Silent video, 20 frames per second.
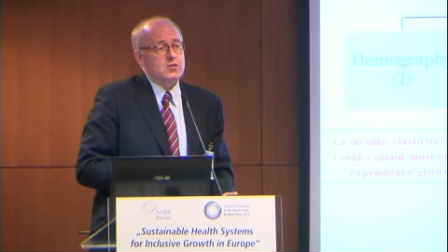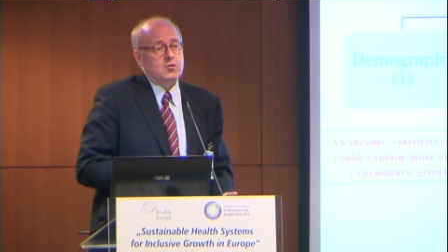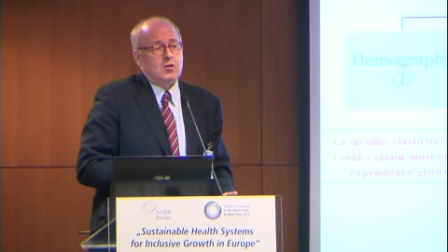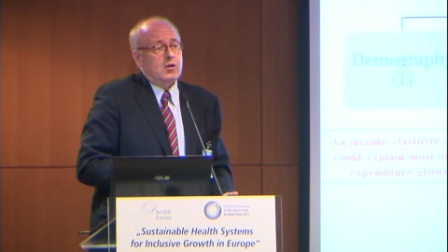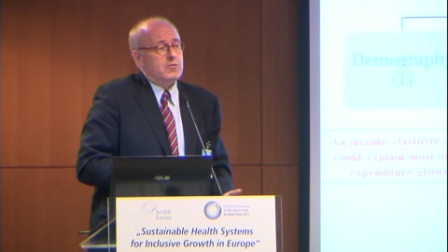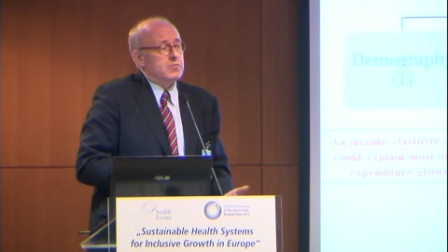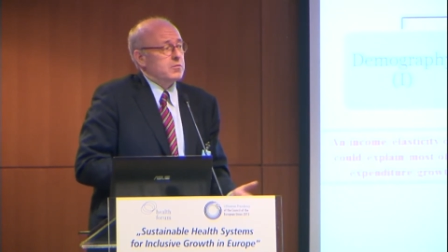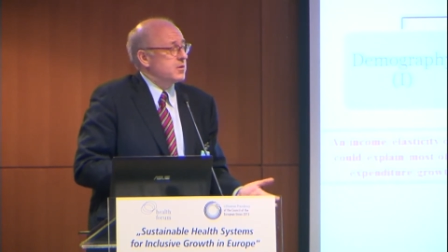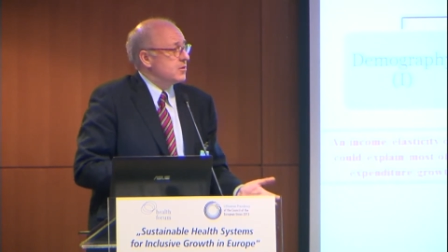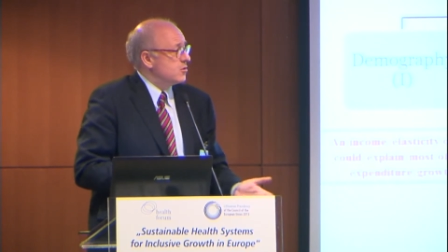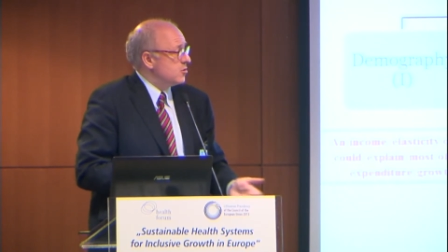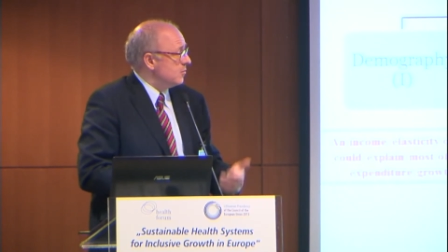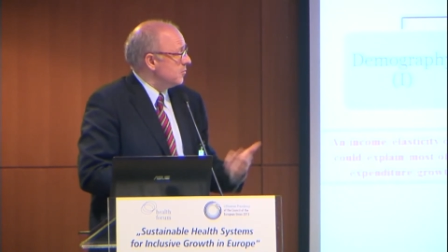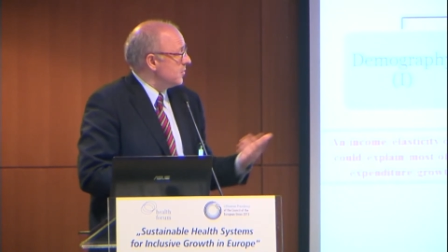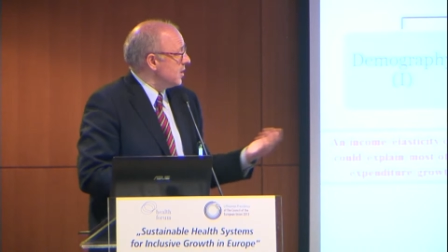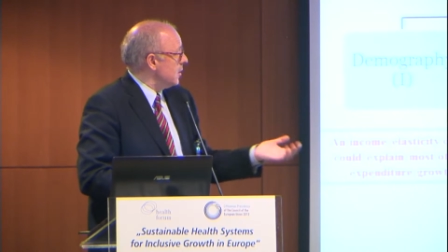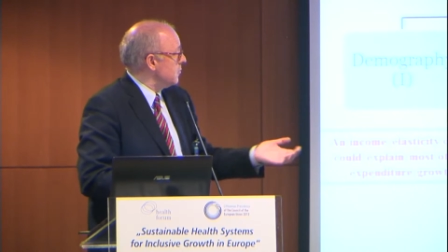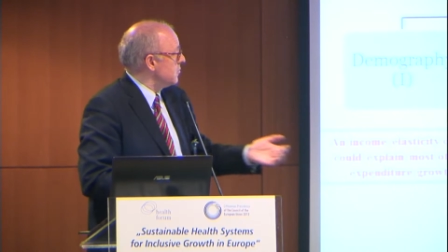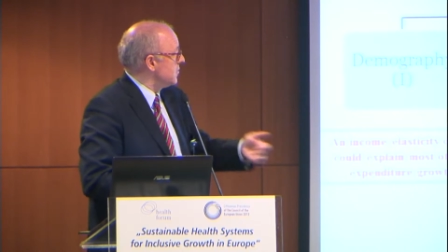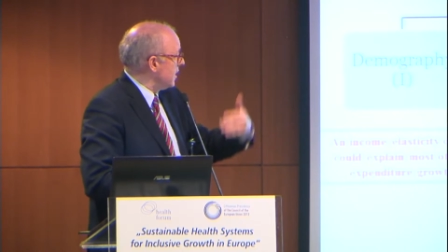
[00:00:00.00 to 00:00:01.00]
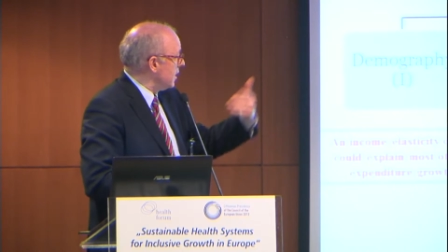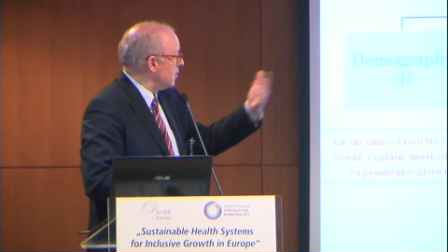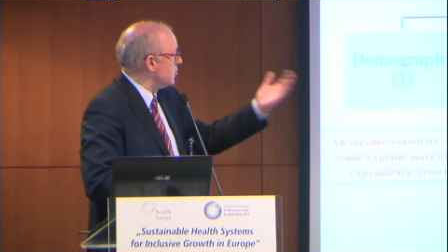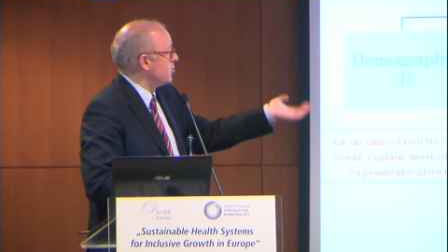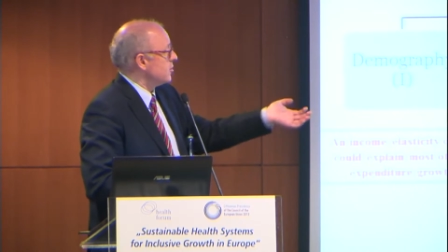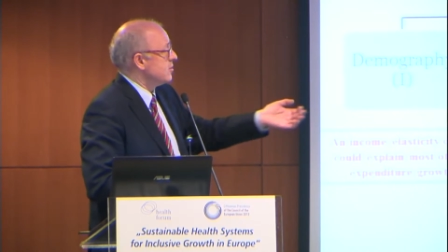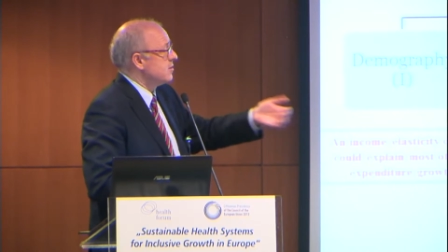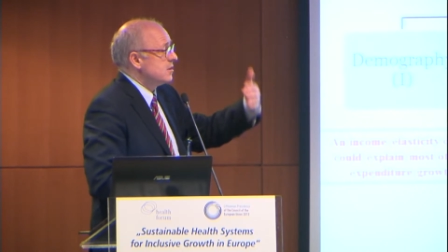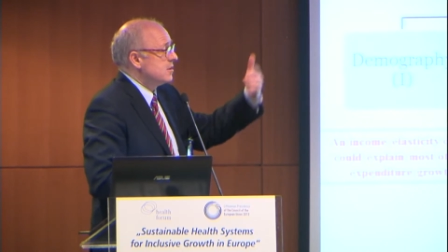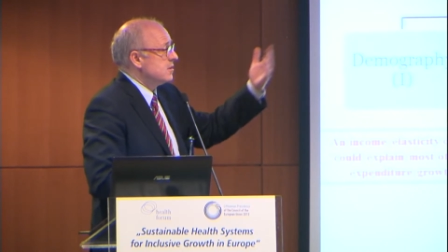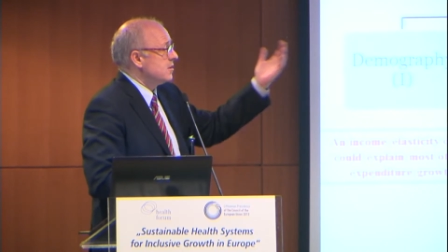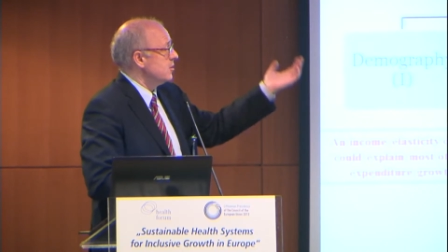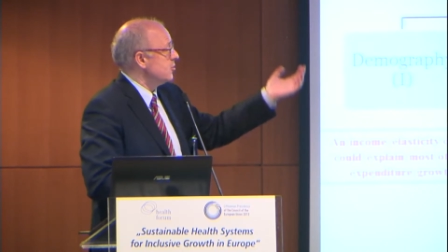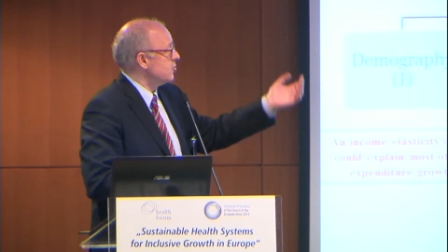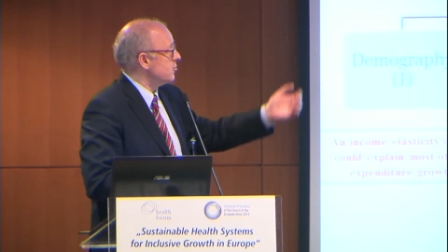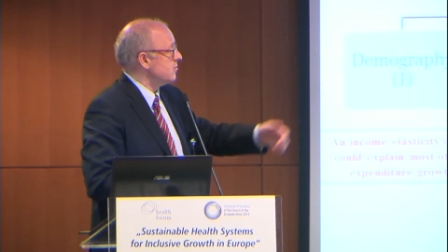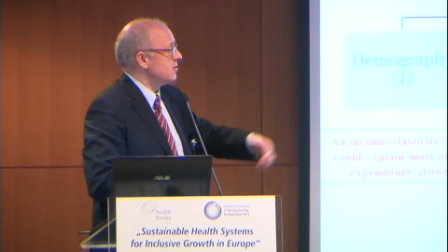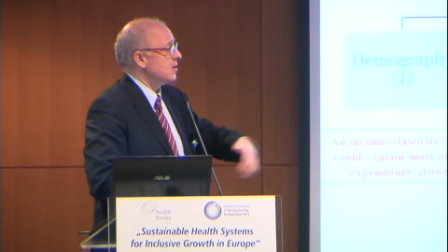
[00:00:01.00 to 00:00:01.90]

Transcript: Governments sometimes take just decisions.